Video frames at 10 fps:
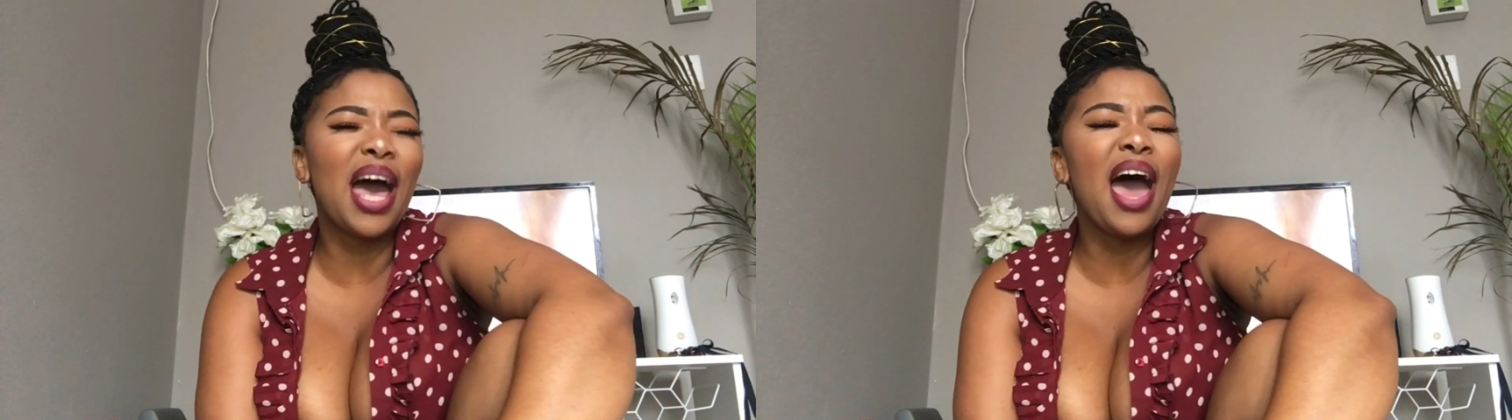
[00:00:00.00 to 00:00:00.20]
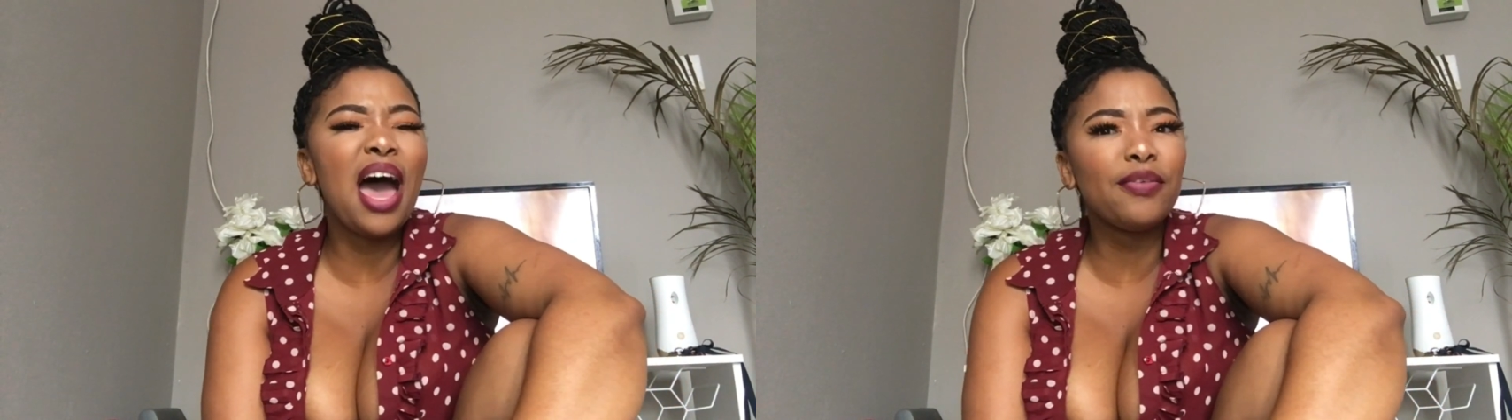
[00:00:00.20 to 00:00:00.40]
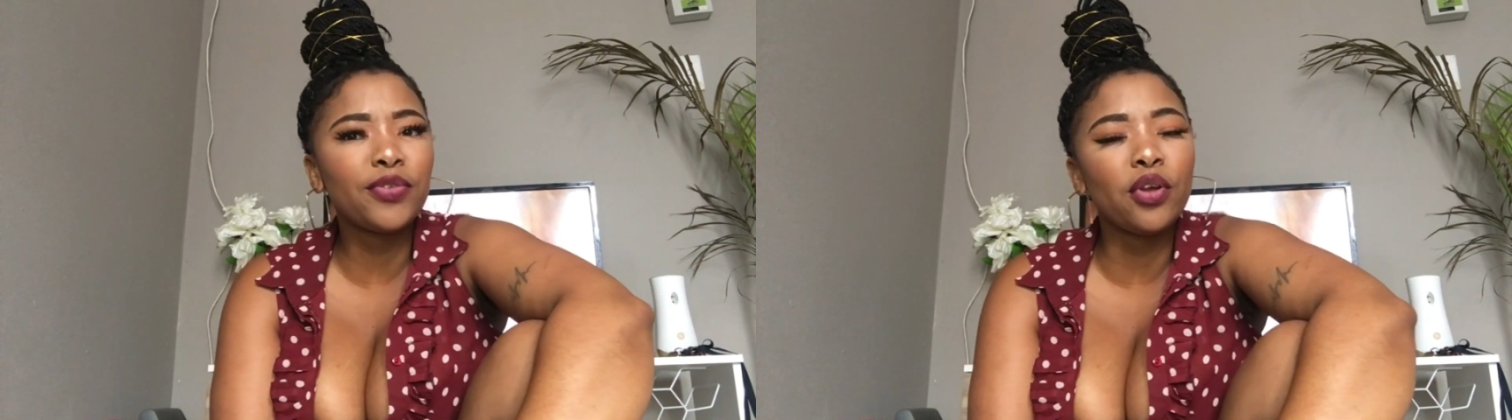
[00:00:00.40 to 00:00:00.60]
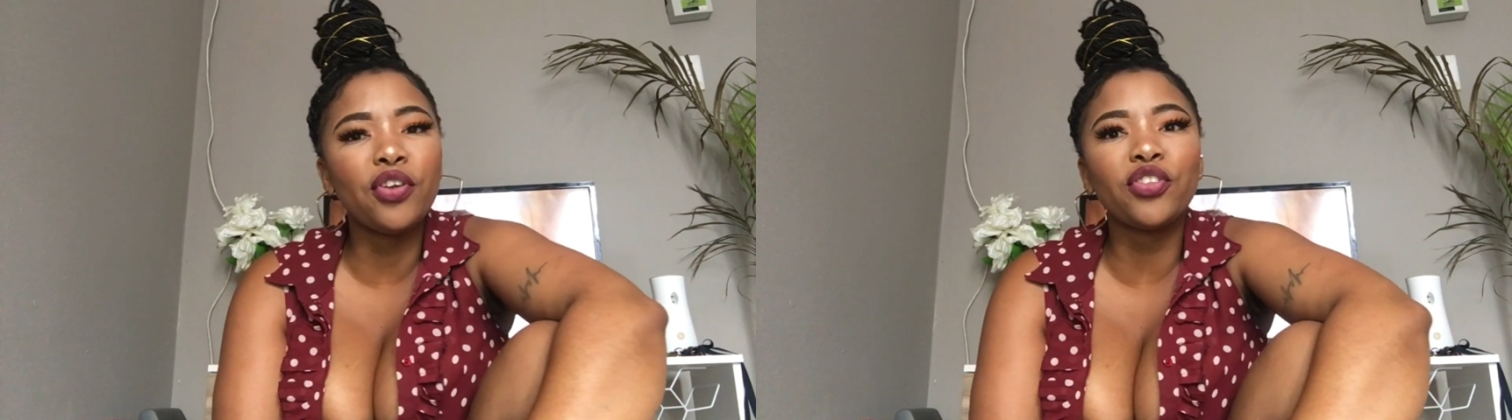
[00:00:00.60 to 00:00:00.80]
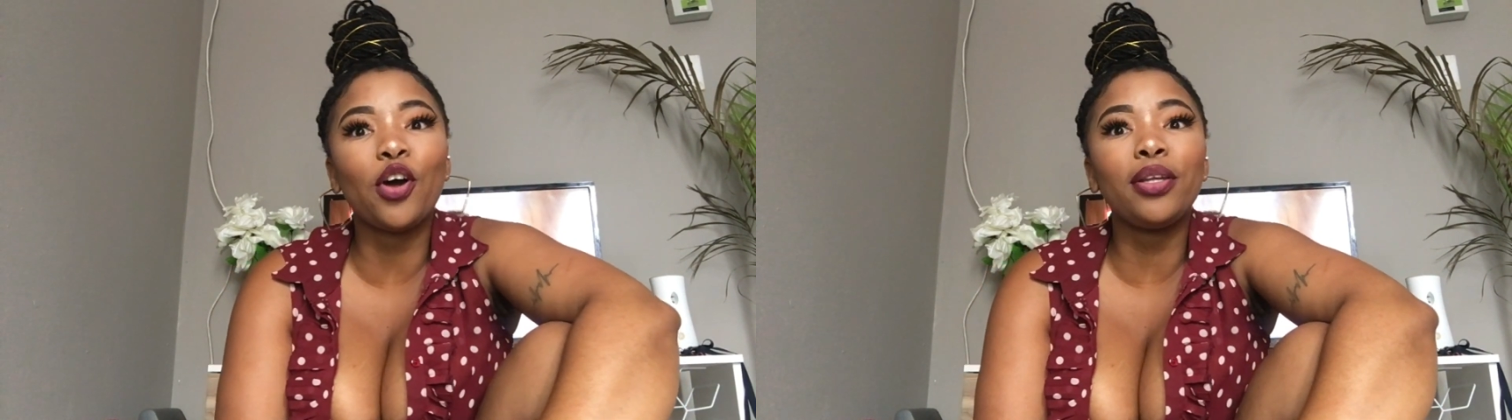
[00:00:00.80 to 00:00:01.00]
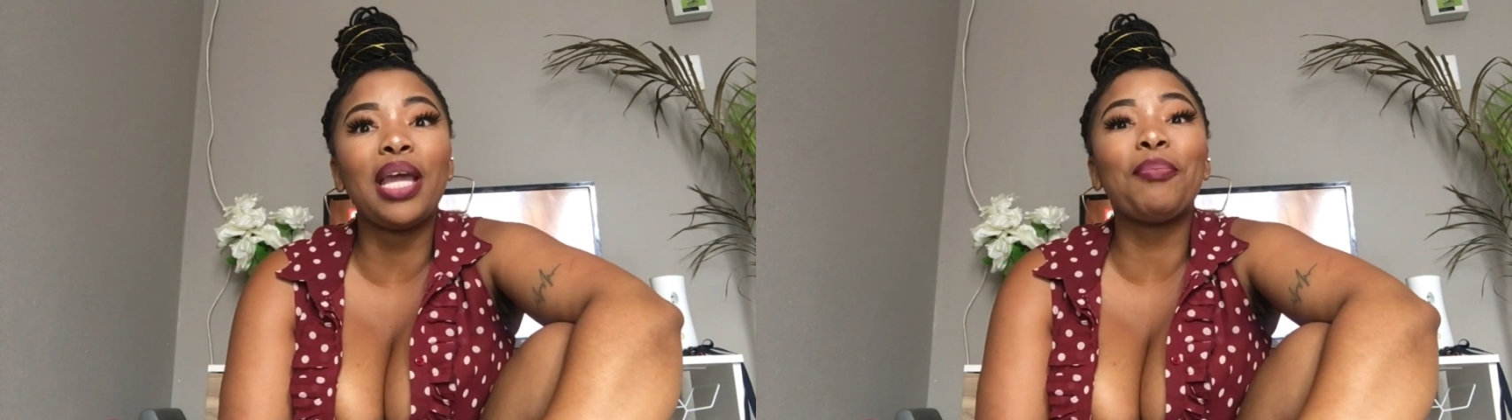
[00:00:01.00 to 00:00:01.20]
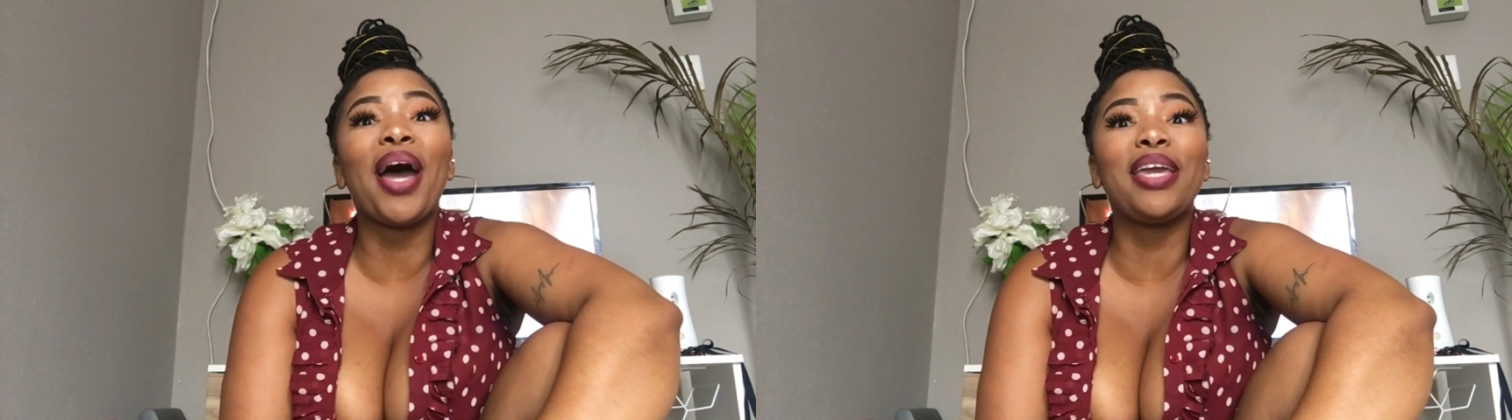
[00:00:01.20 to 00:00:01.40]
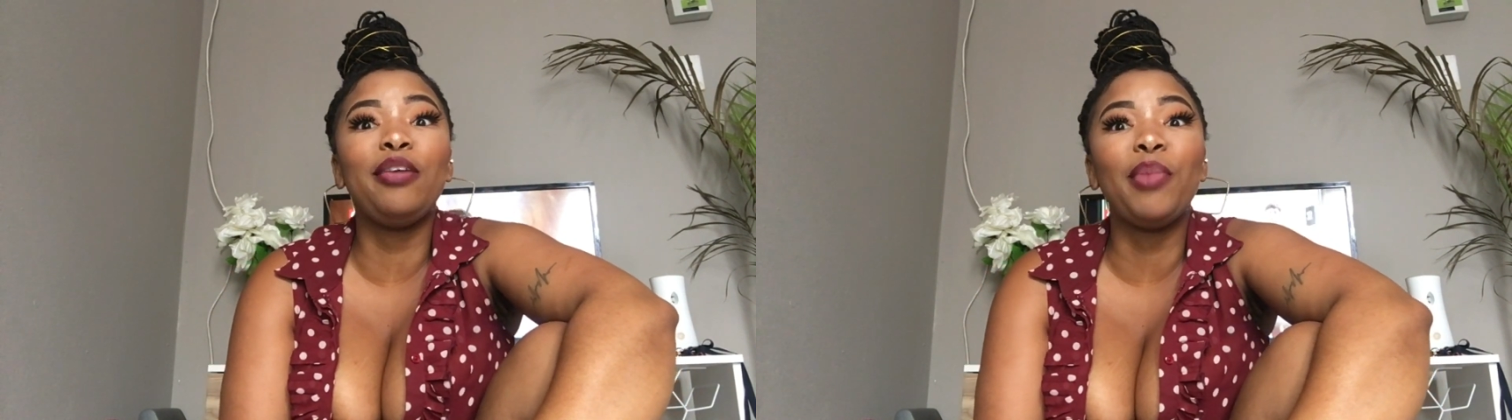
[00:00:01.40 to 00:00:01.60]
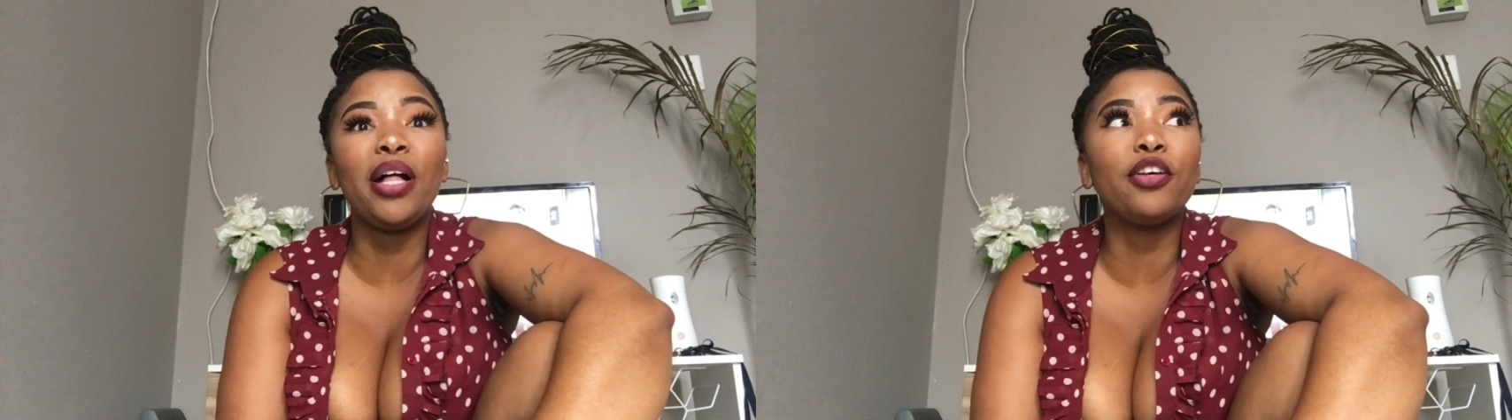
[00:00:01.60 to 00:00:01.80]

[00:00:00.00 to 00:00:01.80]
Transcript: I have stories on my email.